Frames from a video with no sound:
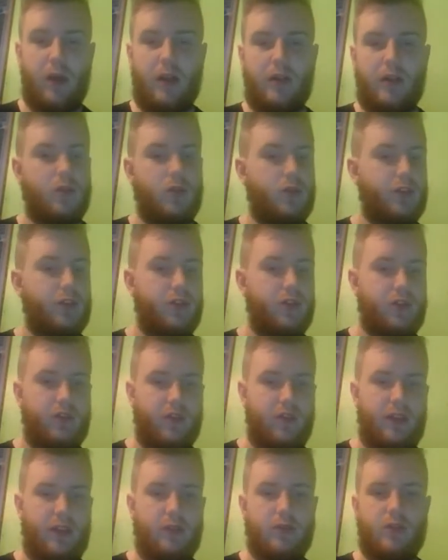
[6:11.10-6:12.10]
known, you know, there's
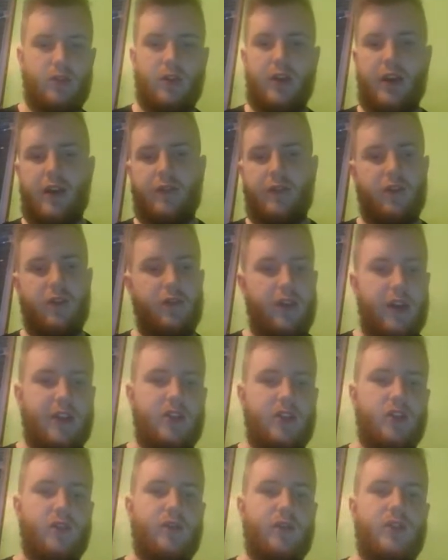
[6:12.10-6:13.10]
videos on it, I've got
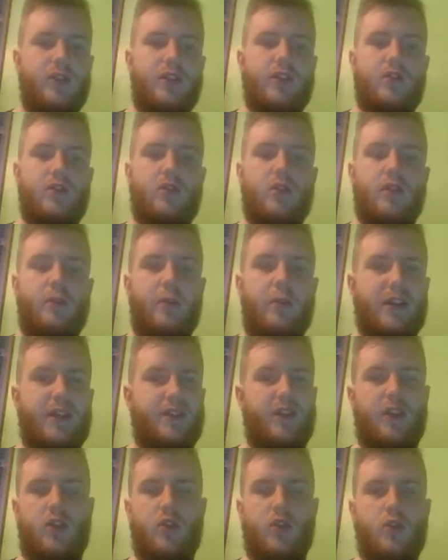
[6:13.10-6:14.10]
friends who have used this core in the past, I
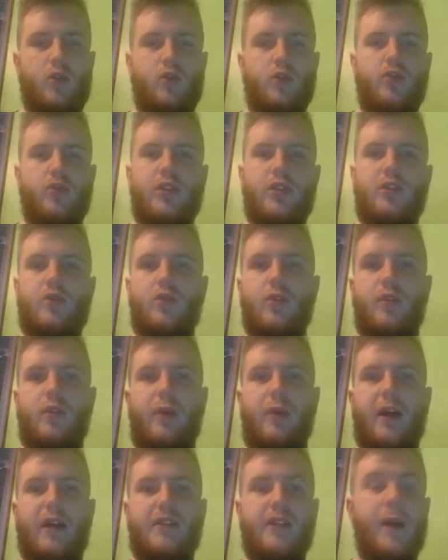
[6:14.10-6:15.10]
think Hugo's used this core in
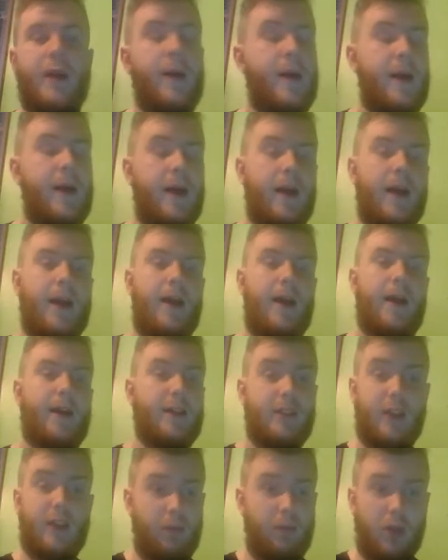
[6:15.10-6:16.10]
the past.
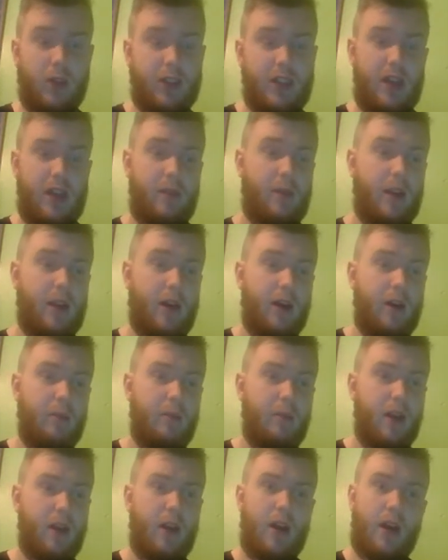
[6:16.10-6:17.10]
I'm not going to say I made it up,
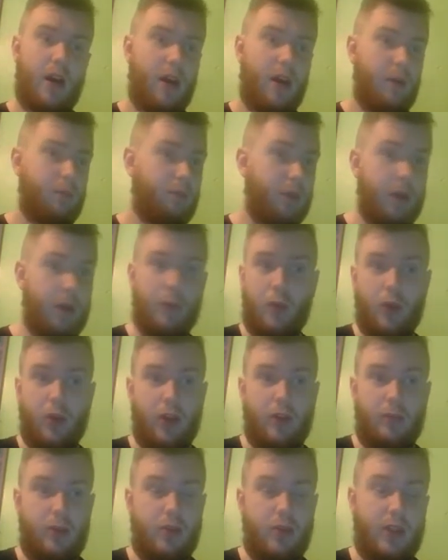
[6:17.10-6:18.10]
but I'm going
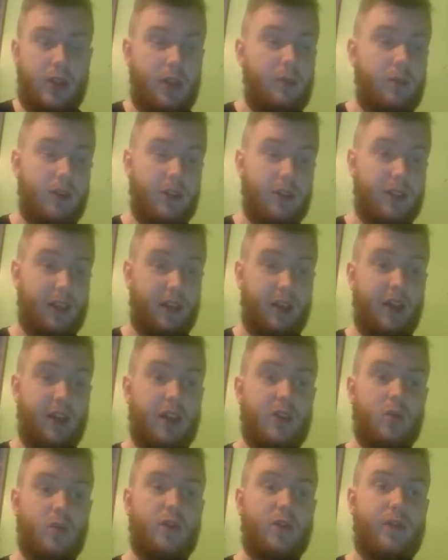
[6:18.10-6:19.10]
to abuse it because I think
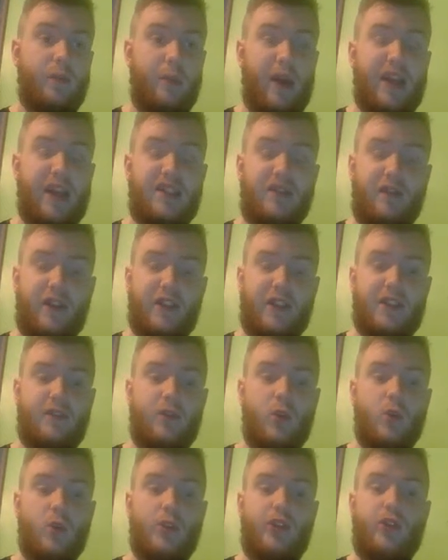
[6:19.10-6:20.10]
it is one of the best defensive
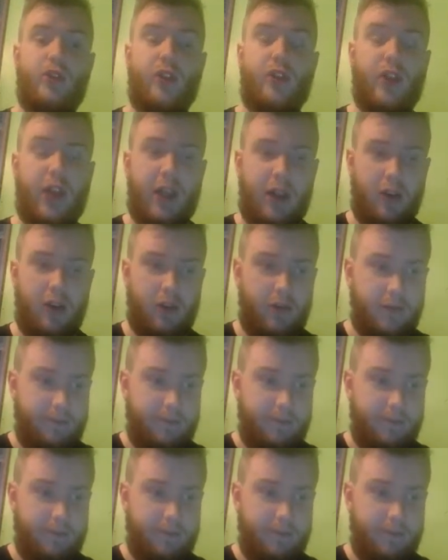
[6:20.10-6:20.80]
cores you can think of,